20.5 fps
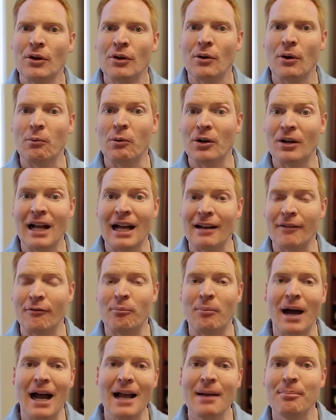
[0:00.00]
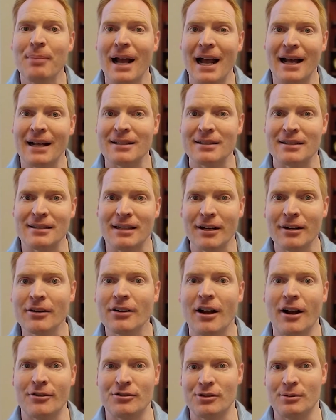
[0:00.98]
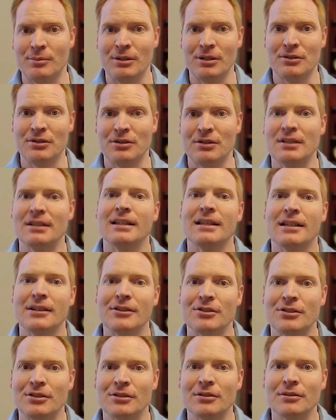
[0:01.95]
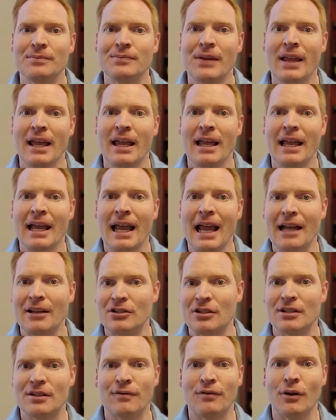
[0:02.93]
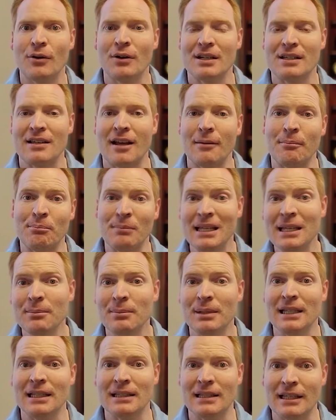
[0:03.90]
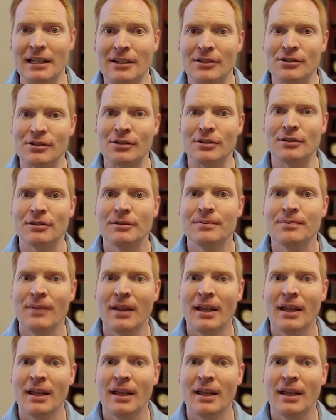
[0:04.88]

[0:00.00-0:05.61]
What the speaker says: will kind of bypass their contribution to the issue and just focus on me being the issue,